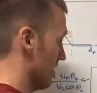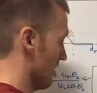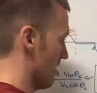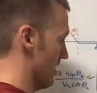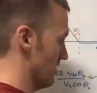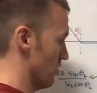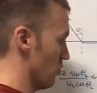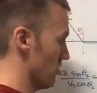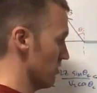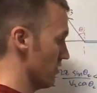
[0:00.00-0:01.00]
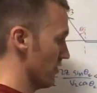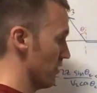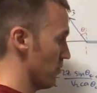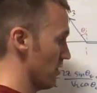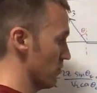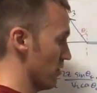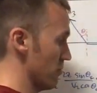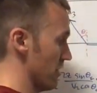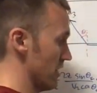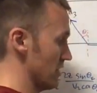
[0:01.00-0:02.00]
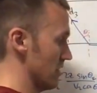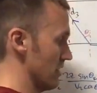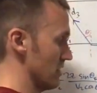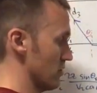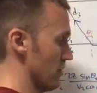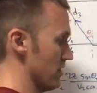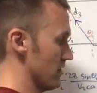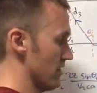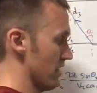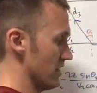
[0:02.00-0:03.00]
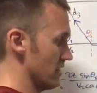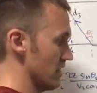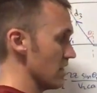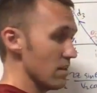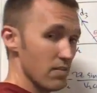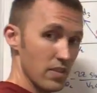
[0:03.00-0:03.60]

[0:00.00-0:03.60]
All right, so 1 over v1, 1 minus sine squared theta c,